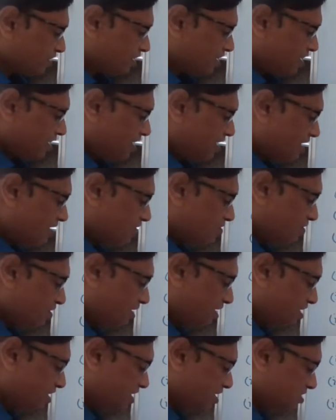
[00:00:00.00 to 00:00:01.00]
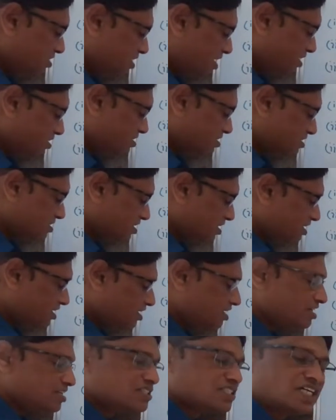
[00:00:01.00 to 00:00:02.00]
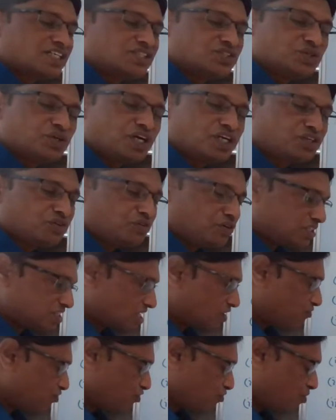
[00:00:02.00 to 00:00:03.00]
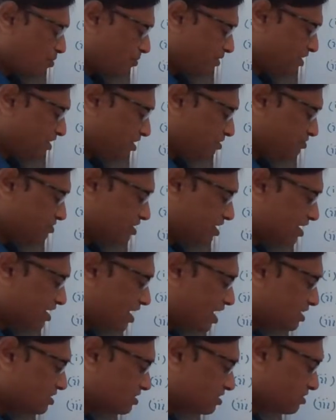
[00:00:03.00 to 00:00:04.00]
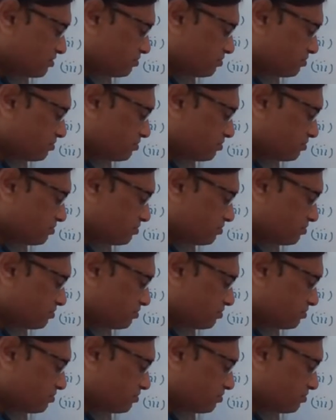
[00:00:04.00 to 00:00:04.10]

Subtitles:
Now, in this case, E is conjugate to itself to form an individual class.